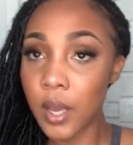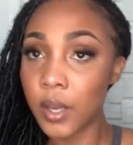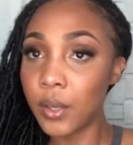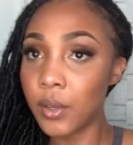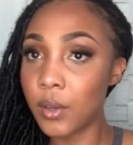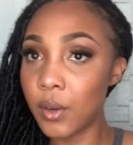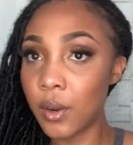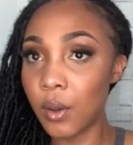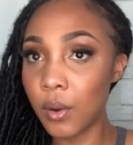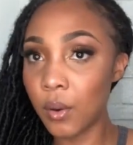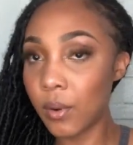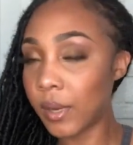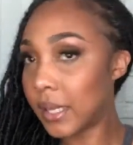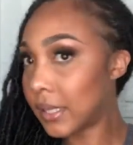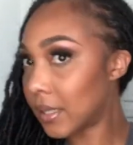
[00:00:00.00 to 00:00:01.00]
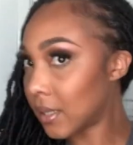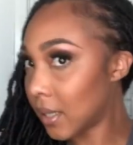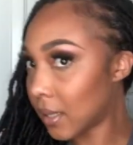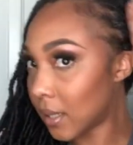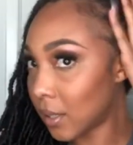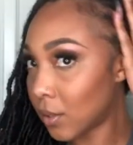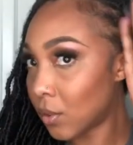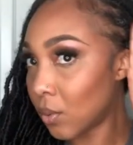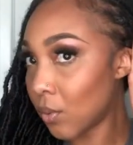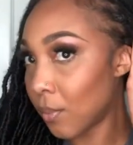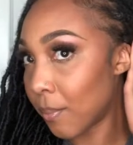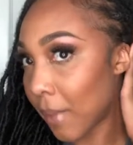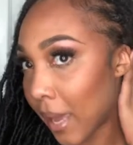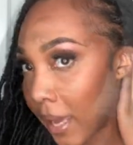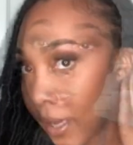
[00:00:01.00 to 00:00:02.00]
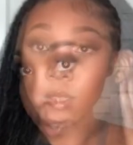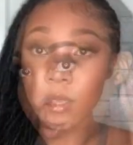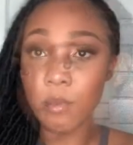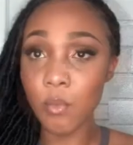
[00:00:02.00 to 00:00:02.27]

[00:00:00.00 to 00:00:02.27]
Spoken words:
You know, it's nothing too major.